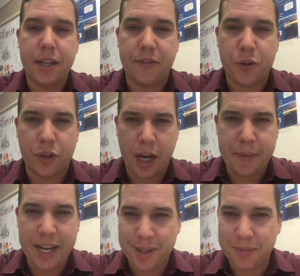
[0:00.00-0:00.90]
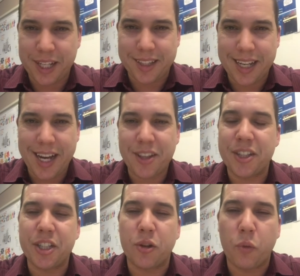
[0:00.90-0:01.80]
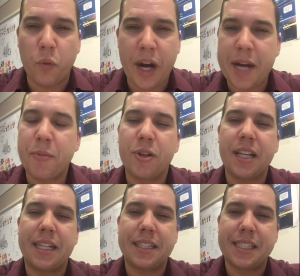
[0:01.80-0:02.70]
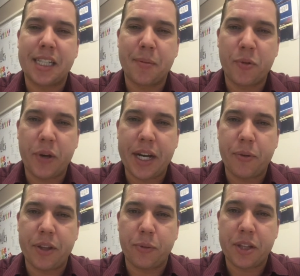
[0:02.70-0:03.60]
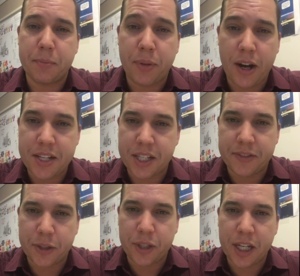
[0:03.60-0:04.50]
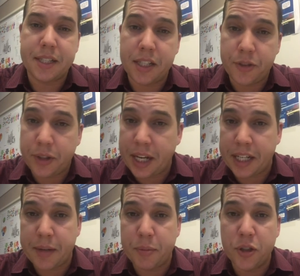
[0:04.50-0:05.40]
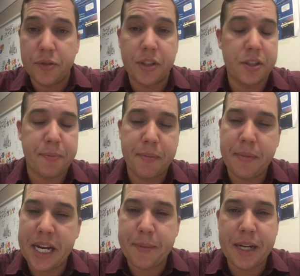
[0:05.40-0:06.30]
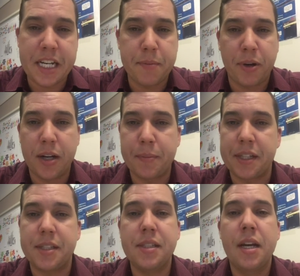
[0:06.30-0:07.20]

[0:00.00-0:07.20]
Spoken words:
If you come at them like that, you're way more likely to come away with a positive outcome. See if you can't get moved. There's many departments.